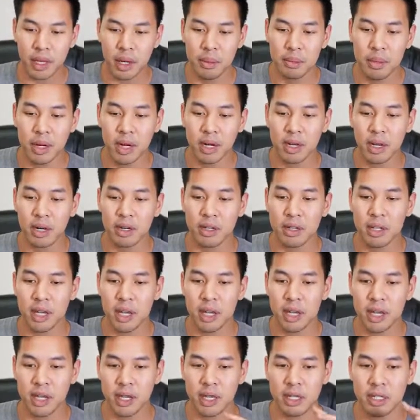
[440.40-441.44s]
But another
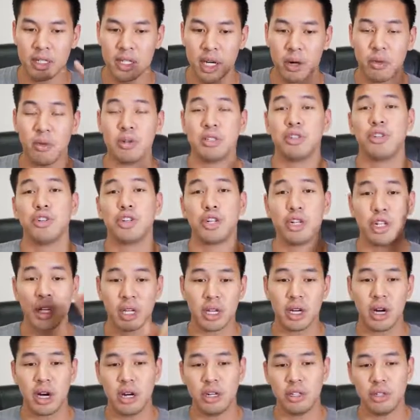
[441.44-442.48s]
thing is, like, once you
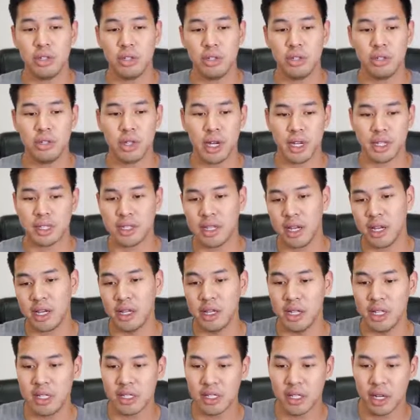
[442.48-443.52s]
click onto like say a
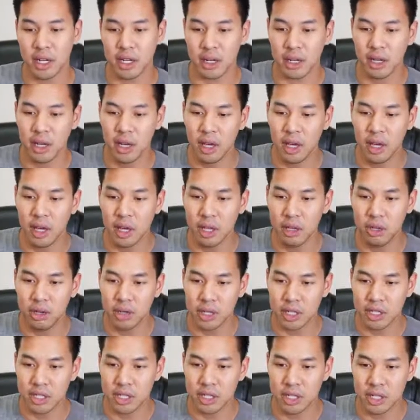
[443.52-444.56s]
listing, you
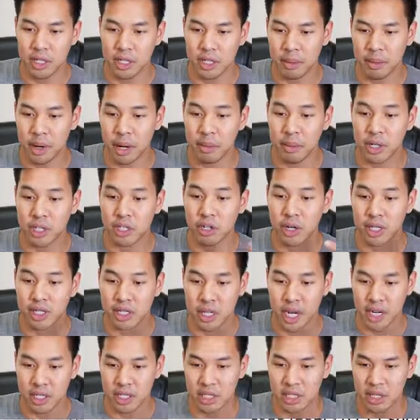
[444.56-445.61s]
can see how many
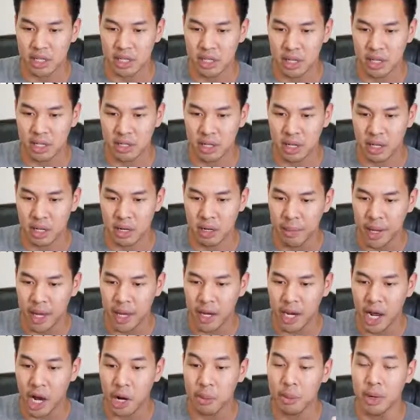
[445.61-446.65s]
transactions they've done,
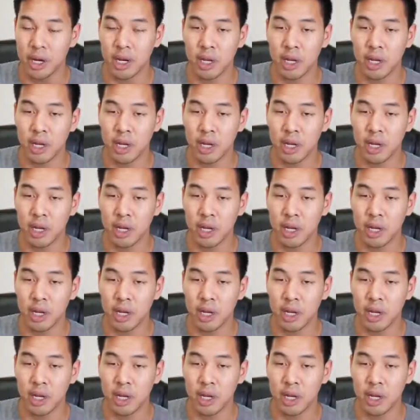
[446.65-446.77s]
right?